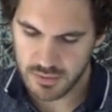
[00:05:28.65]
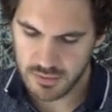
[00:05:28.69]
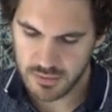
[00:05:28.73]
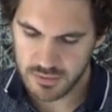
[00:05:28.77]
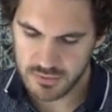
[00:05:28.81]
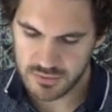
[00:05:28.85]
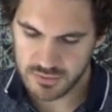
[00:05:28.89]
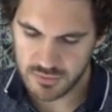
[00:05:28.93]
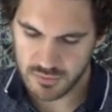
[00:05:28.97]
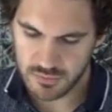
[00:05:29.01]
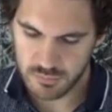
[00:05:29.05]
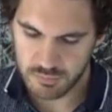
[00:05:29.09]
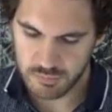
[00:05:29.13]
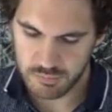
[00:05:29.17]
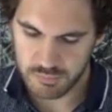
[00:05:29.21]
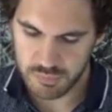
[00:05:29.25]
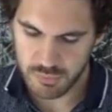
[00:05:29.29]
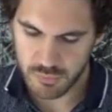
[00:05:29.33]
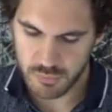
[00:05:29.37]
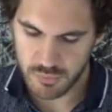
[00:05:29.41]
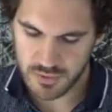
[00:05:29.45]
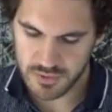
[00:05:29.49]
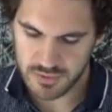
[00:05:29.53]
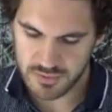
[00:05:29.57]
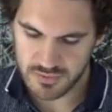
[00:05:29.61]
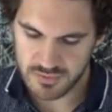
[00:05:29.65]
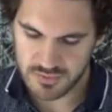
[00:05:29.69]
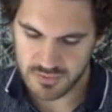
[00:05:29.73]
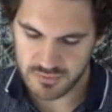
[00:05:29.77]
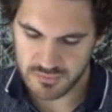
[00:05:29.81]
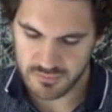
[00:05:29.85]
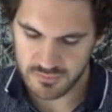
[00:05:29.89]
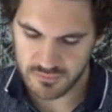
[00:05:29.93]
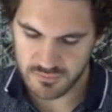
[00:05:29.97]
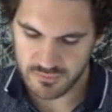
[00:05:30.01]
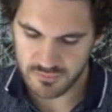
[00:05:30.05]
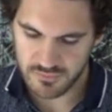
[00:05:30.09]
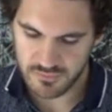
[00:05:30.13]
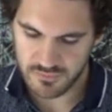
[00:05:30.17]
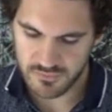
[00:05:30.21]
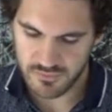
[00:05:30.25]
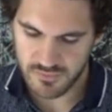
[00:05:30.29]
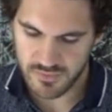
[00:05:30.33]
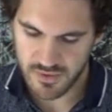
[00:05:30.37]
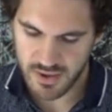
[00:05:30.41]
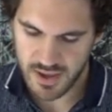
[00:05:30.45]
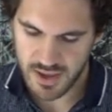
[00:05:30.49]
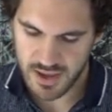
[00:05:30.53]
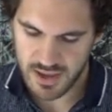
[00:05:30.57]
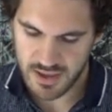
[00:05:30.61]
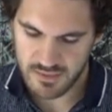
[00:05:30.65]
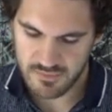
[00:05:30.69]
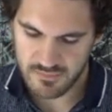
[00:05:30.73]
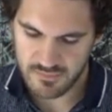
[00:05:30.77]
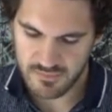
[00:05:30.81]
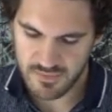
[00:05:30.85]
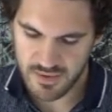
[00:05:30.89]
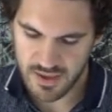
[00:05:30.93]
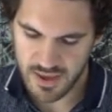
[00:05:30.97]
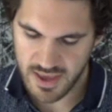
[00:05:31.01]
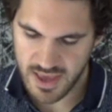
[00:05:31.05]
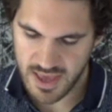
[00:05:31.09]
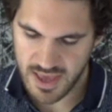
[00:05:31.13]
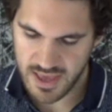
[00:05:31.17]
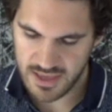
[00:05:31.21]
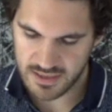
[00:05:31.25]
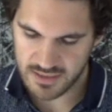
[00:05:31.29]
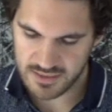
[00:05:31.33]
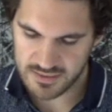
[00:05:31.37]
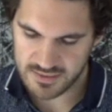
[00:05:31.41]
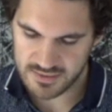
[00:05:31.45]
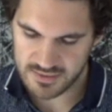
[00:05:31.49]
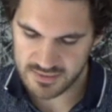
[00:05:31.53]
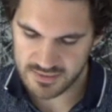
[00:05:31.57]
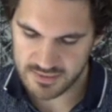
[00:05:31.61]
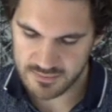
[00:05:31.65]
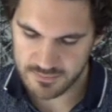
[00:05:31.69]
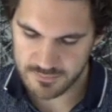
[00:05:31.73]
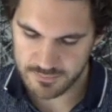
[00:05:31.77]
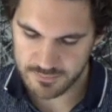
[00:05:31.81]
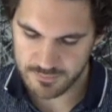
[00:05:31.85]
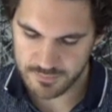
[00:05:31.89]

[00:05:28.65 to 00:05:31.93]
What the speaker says: So 0.5x